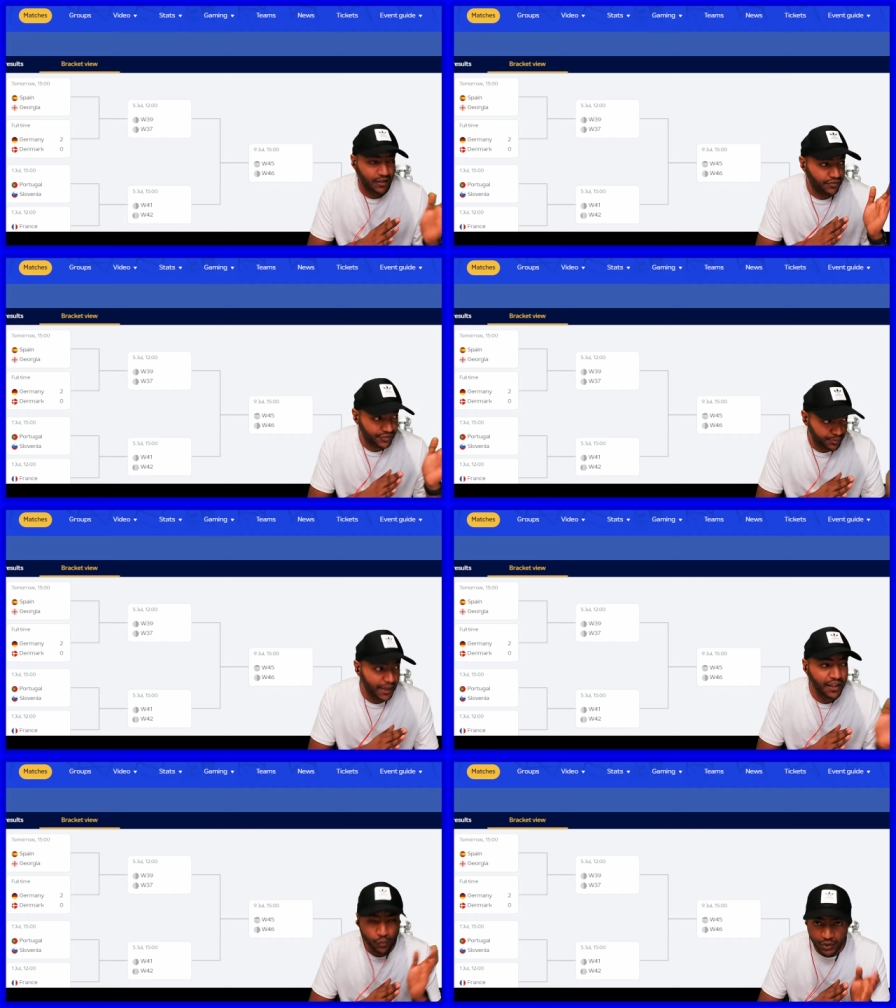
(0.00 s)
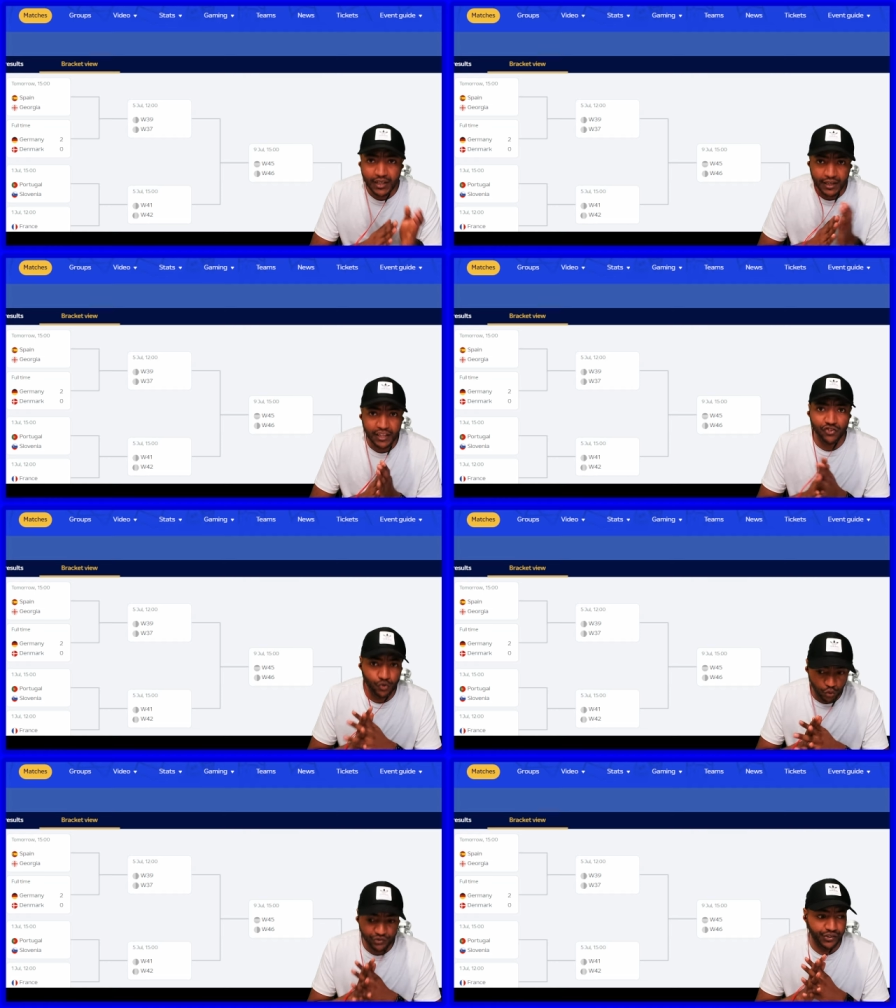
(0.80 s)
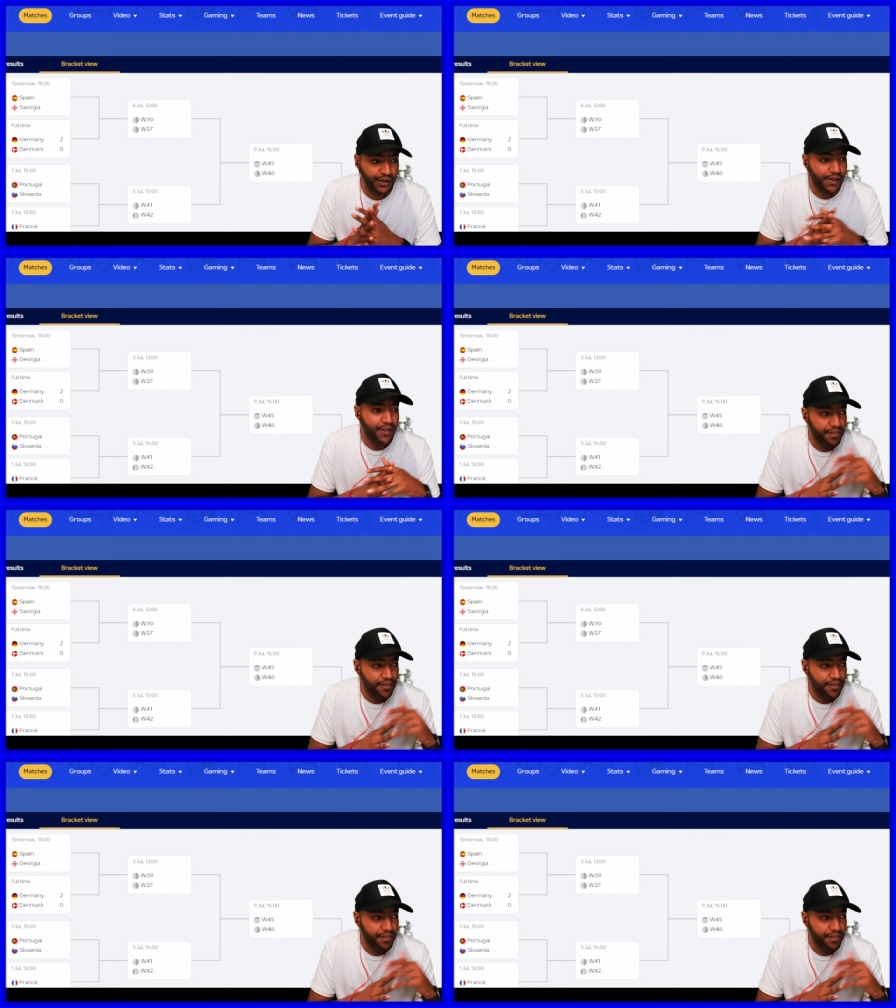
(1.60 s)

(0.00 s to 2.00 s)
If Spain win against Georgia,